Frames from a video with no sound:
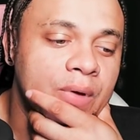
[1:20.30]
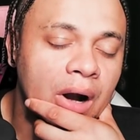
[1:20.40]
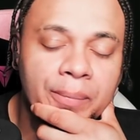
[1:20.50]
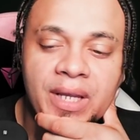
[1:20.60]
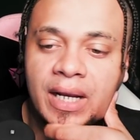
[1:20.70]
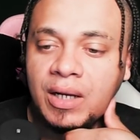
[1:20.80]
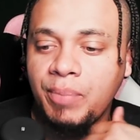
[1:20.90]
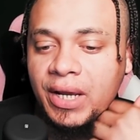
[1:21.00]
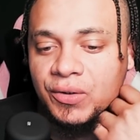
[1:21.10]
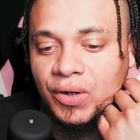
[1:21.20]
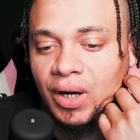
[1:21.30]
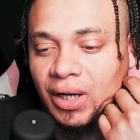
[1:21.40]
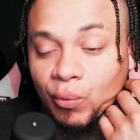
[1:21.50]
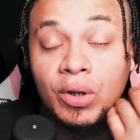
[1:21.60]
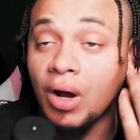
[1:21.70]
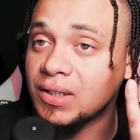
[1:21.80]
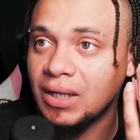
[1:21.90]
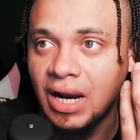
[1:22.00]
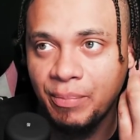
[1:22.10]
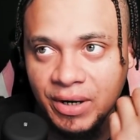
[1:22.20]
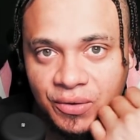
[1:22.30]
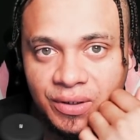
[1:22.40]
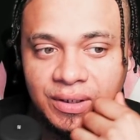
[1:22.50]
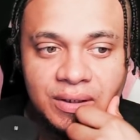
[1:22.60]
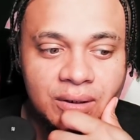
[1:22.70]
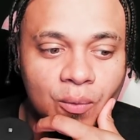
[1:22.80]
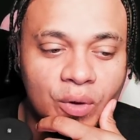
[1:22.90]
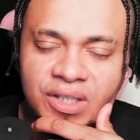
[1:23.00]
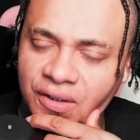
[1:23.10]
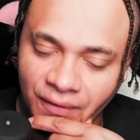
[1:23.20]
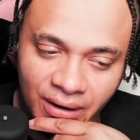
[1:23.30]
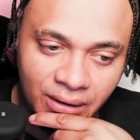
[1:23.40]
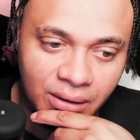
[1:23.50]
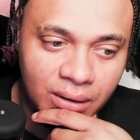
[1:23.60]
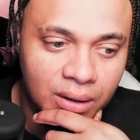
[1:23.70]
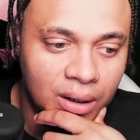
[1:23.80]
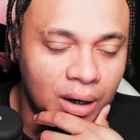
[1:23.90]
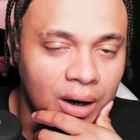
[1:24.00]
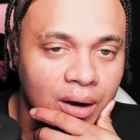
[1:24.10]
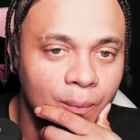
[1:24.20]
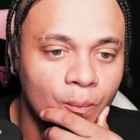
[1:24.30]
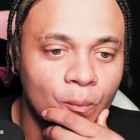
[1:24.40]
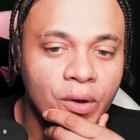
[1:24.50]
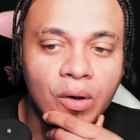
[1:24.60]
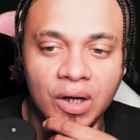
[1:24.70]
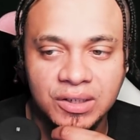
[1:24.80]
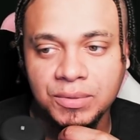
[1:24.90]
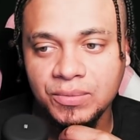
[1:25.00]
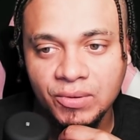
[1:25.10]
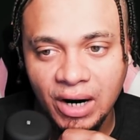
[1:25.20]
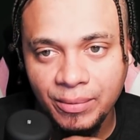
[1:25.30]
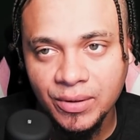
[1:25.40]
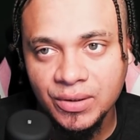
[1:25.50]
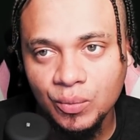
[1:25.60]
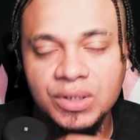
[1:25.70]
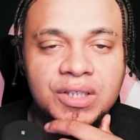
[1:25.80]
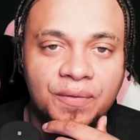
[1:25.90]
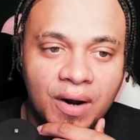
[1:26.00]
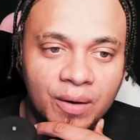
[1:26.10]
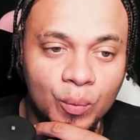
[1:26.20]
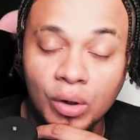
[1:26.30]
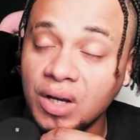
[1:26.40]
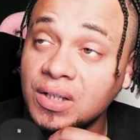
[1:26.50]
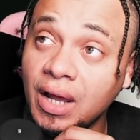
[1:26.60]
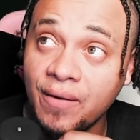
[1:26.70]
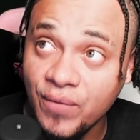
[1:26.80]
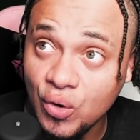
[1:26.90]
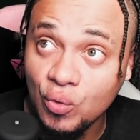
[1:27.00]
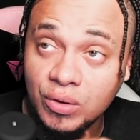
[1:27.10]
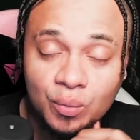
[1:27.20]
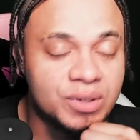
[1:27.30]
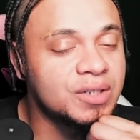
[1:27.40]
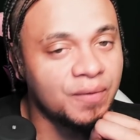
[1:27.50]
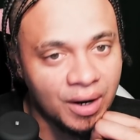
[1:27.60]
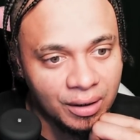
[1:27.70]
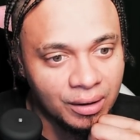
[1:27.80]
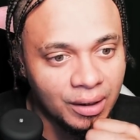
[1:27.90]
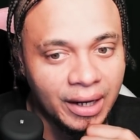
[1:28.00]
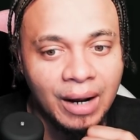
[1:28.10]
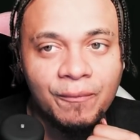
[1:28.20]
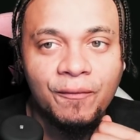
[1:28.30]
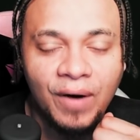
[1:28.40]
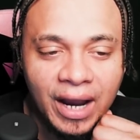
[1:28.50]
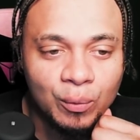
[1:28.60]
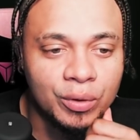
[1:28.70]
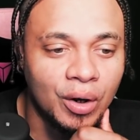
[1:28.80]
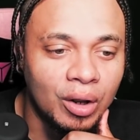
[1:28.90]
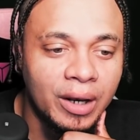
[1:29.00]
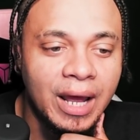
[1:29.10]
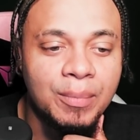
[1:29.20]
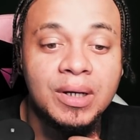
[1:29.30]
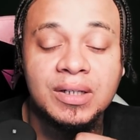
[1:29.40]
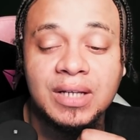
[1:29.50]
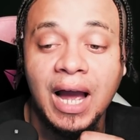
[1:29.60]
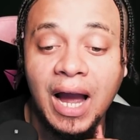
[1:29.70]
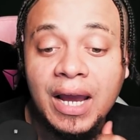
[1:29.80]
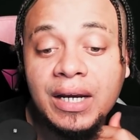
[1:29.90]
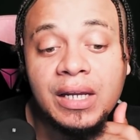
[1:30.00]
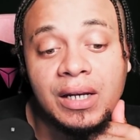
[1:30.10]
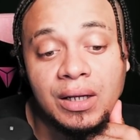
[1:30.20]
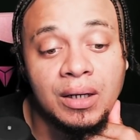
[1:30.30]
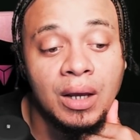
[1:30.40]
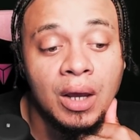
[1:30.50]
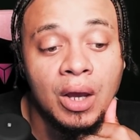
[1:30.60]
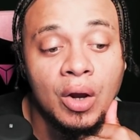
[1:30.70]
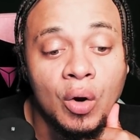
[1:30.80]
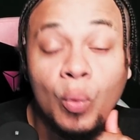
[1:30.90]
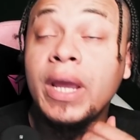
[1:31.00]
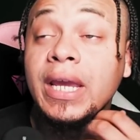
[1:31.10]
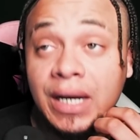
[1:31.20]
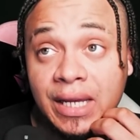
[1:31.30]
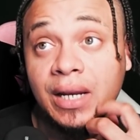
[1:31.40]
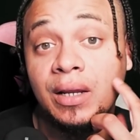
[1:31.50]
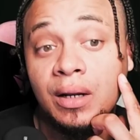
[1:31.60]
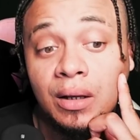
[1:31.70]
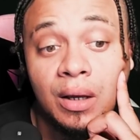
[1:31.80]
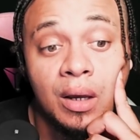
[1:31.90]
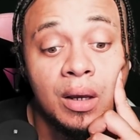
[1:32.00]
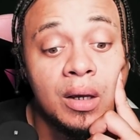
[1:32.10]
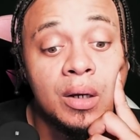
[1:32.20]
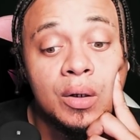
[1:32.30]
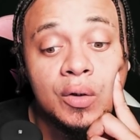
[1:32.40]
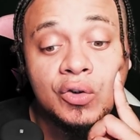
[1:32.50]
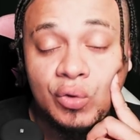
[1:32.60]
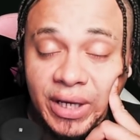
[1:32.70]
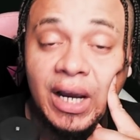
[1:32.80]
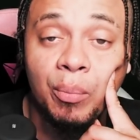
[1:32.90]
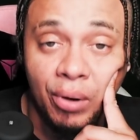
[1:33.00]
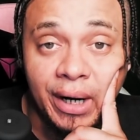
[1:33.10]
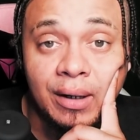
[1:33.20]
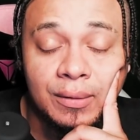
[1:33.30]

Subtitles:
updating Patreon. Like, we lost a lot of patrons, which is fine. We lost some subscribers, which is fine. We lost a lot of views, which is fine. Like, I'm fine with all of that because we needed to take a break.